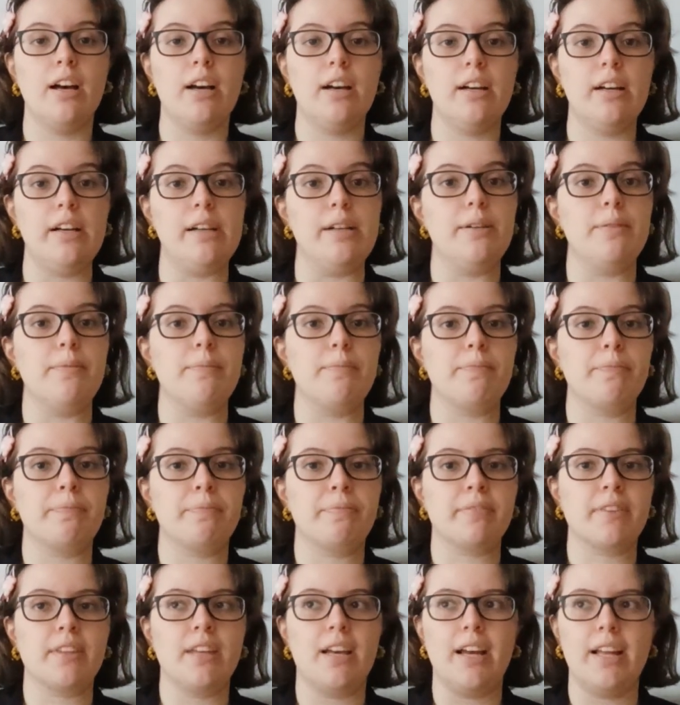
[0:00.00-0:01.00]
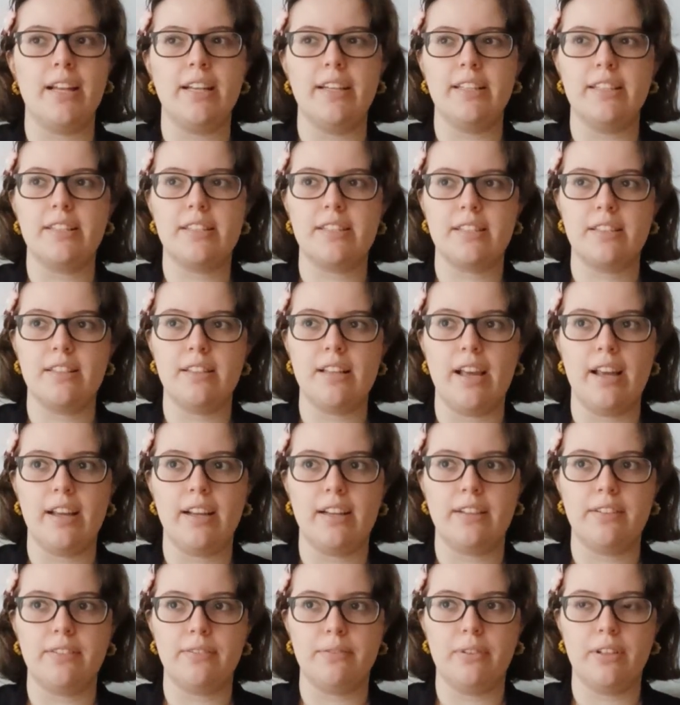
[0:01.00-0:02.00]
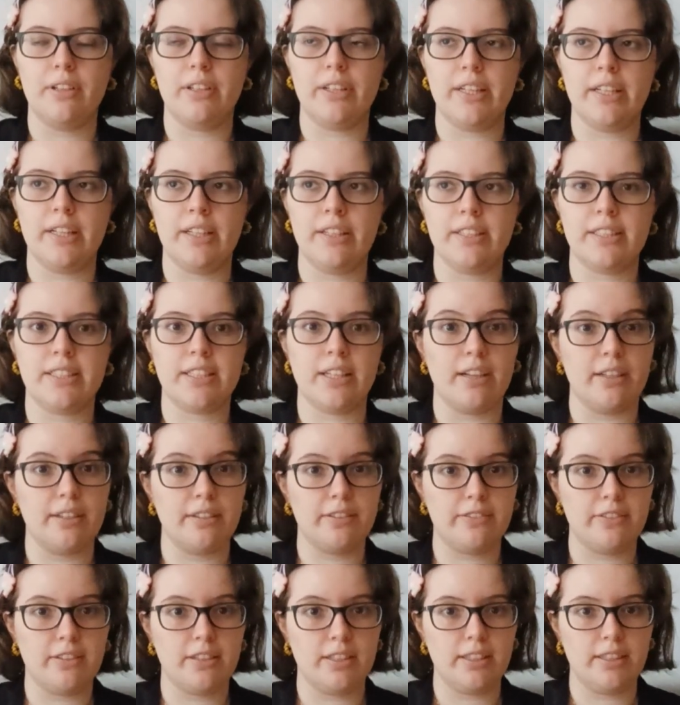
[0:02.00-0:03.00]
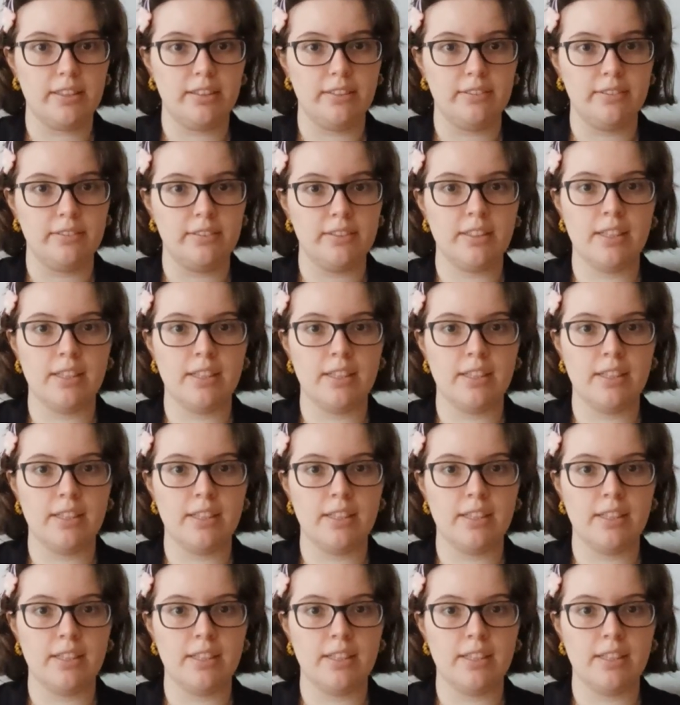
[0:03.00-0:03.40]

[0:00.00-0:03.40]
And it's like very sci-fi,